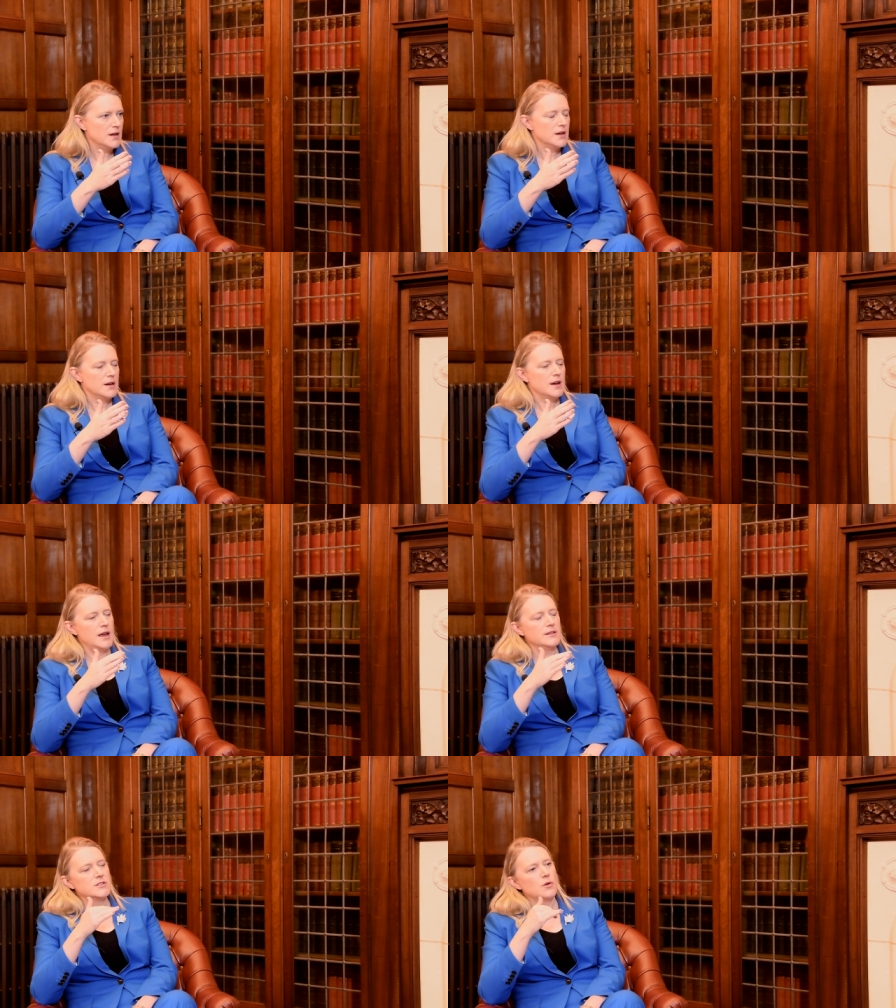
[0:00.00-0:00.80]
Absolutely.
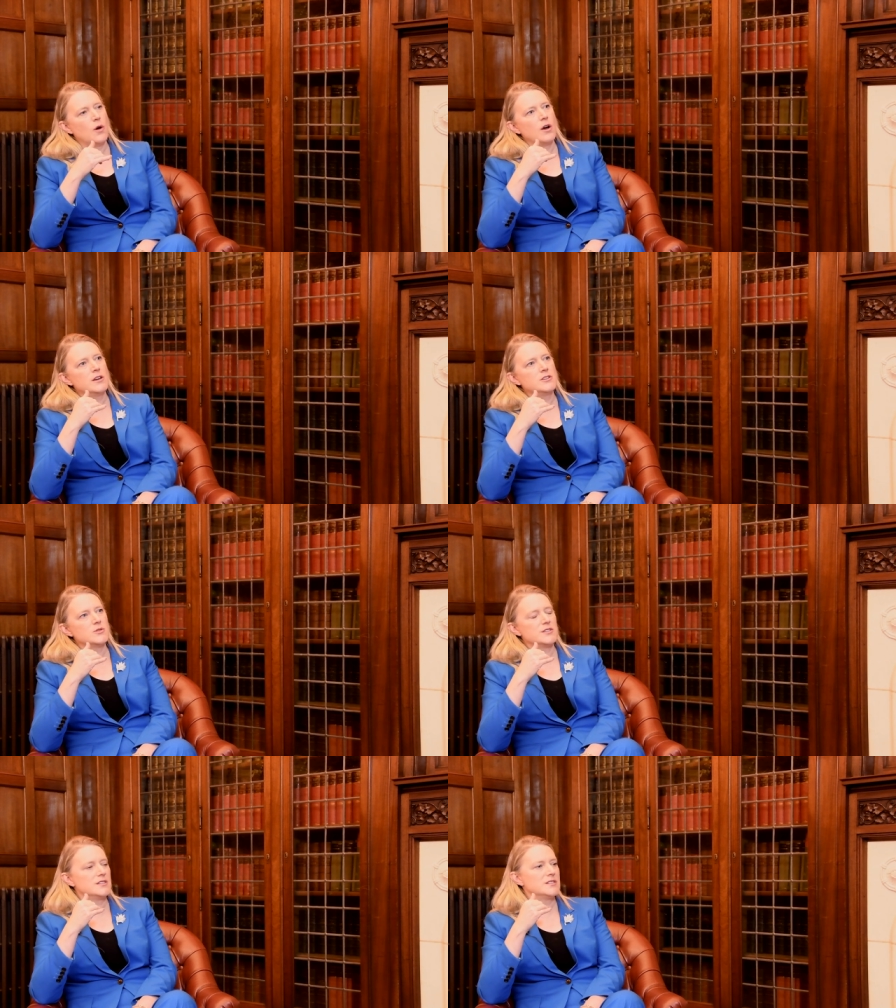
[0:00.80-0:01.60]
And so our
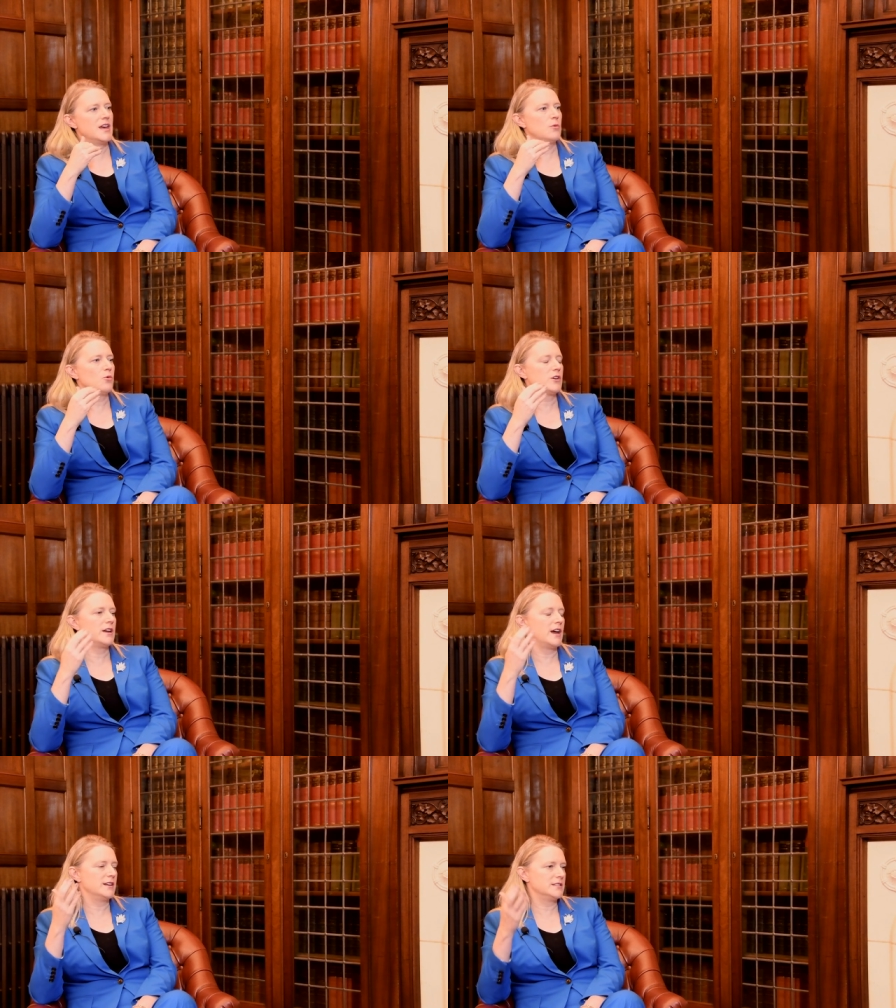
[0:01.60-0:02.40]
interest is then
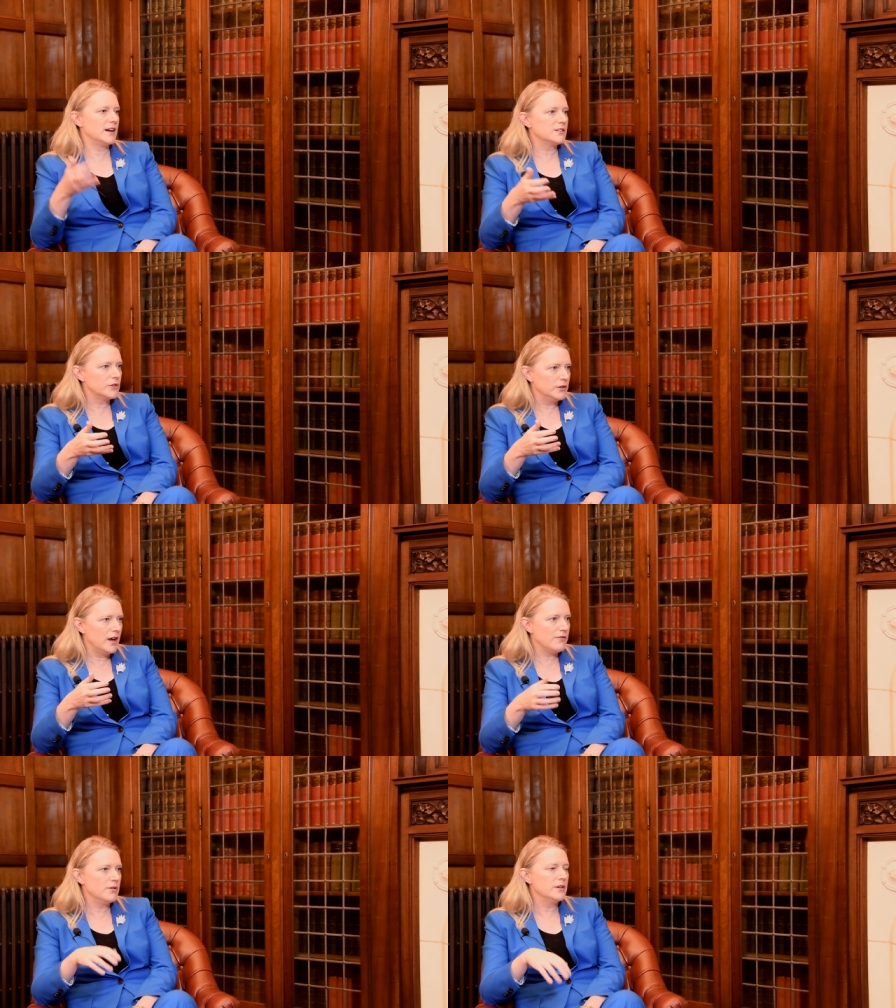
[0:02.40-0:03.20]
working at a technical
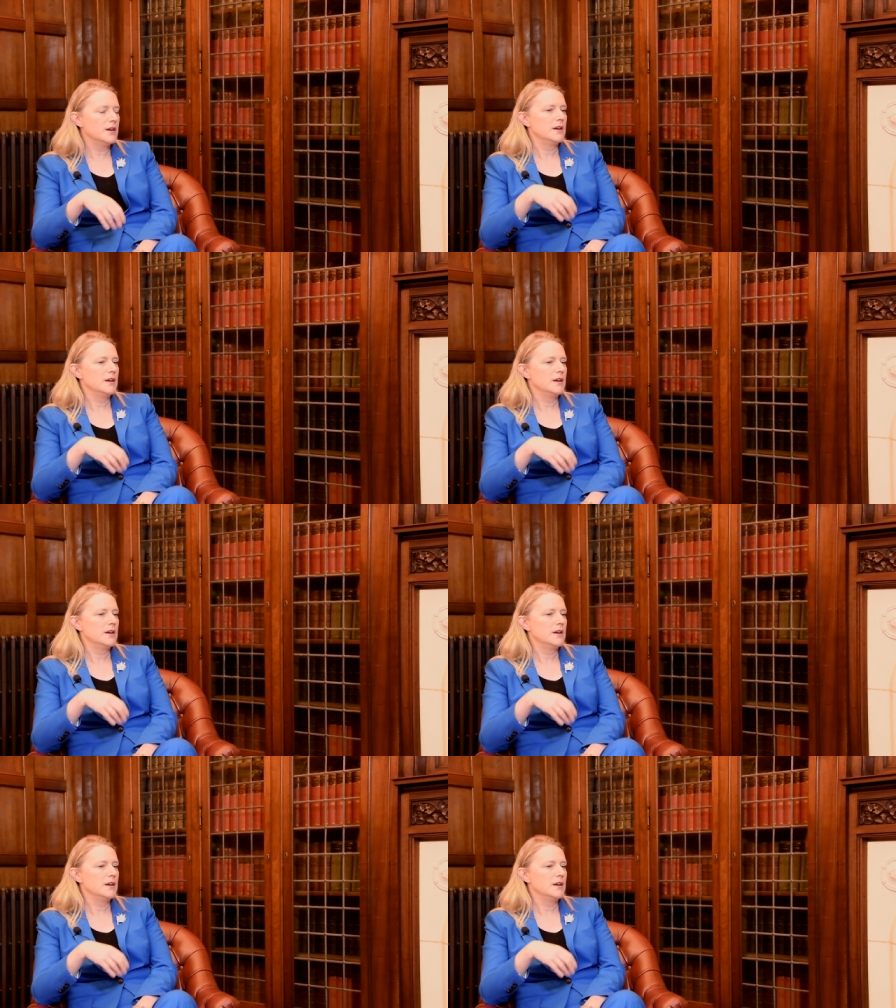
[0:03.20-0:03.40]
level.